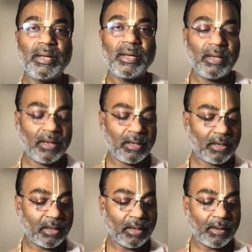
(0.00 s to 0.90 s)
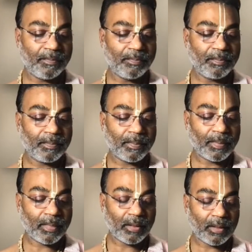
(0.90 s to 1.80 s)
is
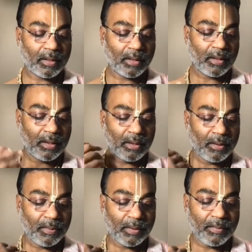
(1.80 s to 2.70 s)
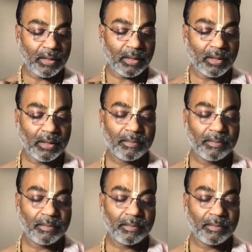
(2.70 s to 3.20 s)
from the